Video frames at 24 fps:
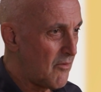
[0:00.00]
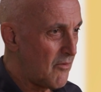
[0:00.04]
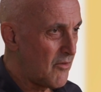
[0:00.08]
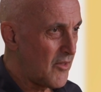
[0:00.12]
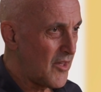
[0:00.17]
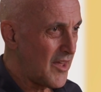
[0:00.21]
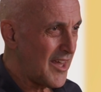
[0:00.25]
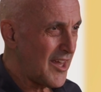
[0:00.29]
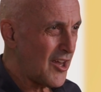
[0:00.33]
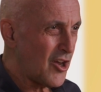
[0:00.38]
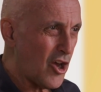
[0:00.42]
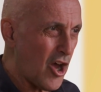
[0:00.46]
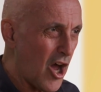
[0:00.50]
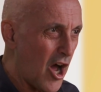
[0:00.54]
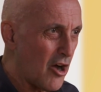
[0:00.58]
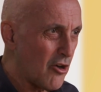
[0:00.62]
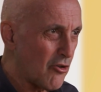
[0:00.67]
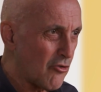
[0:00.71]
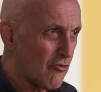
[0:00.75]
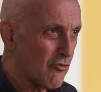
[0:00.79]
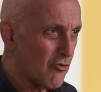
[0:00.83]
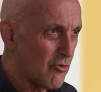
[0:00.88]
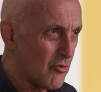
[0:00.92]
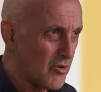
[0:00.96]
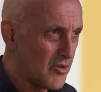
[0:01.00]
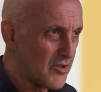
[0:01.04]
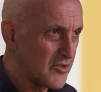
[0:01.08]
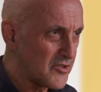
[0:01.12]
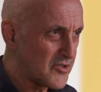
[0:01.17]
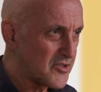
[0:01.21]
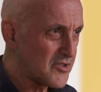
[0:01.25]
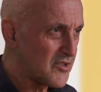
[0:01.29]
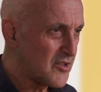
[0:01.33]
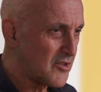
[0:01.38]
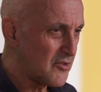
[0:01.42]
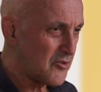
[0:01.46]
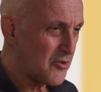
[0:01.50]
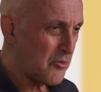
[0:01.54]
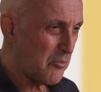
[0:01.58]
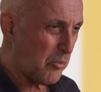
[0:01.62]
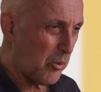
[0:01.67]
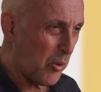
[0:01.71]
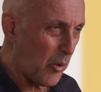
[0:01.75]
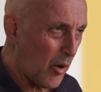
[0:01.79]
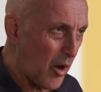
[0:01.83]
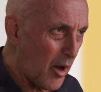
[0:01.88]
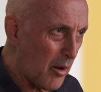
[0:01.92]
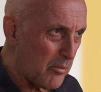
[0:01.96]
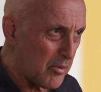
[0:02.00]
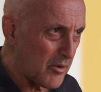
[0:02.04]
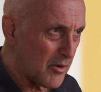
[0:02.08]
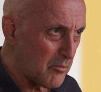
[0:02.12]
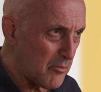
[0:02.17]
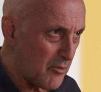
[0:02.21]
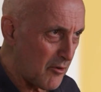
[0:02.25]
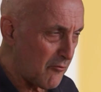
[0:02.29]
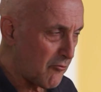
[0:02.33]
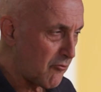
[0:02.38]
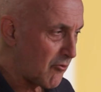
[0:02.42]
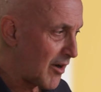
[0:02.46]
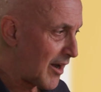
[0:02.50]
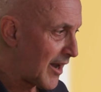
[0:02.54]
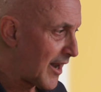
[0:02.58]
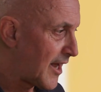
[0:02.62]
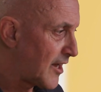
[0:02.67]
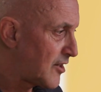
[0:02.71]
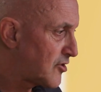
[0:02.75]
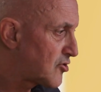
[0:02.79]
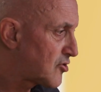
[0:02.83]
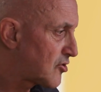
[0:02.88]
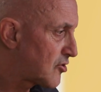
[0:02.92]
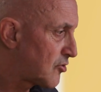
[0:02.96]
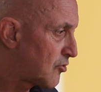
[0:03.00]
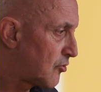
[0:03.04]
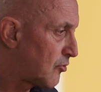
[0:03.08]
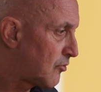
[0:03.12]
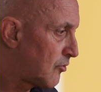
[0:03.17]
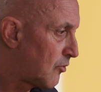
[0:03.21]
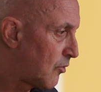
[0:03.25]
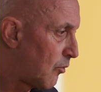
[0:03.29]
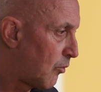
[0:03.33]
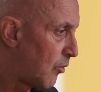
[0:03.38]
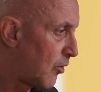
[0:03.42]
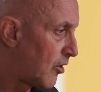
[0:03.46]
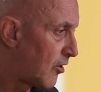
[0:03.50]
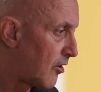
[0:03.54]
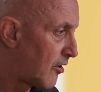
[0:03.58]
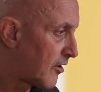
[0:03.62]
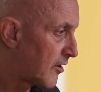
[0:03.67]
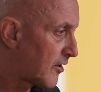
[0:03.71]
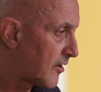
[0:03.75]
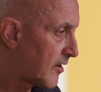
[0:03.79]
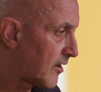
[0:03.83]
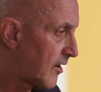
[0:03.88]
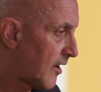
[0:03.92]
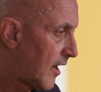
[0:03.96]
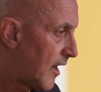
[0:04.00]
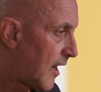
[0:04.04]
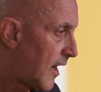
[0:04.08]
incongruence, the problem of relational work.